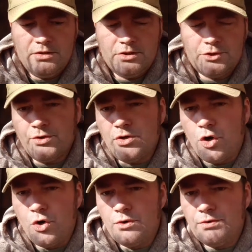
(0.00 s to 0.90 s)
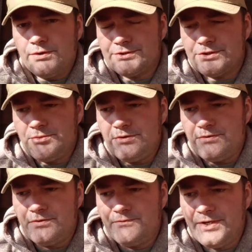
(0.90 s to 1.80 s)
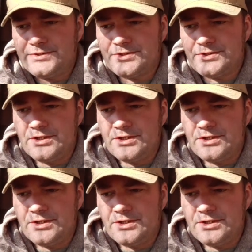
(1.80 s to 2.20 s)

corona hole that's going to be facing